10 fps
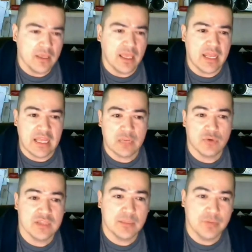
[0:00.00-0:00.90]
And
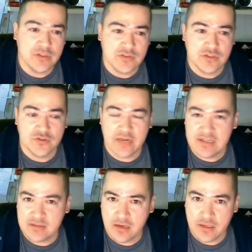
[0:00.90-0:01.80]
anyone that puts a
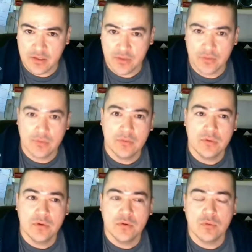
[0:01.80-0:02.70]
trace on you
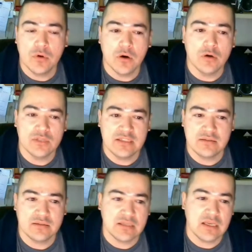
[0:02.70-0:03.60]
will only
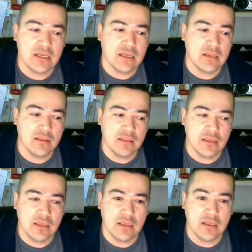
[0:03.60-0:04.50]
see
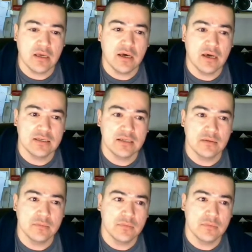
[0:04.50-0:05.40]
the
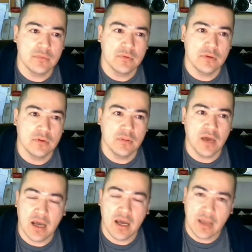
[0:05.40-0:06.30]

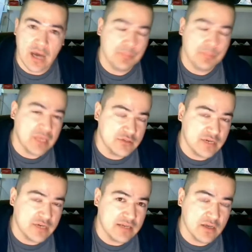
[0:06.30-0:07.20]
IP
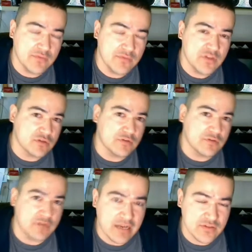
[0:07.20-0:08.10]
address of the
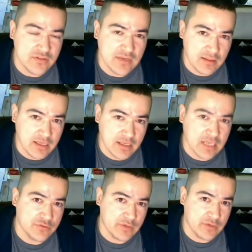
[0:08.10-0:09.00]
server outside of the
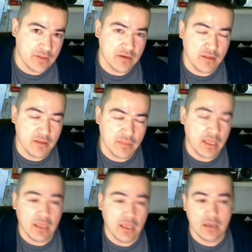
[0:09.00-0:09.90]
country. They're going to
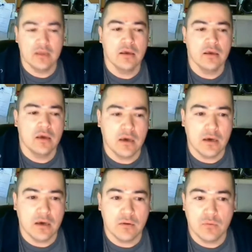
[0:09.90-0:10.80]
think
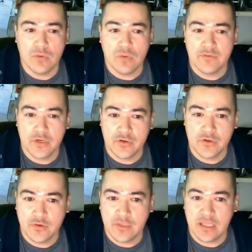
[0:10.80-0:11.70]
whatever you're
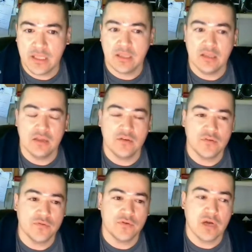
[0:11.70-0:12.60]
doing
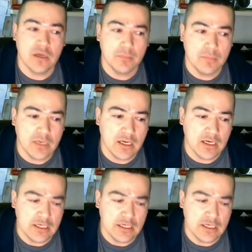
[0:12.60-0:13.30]
is from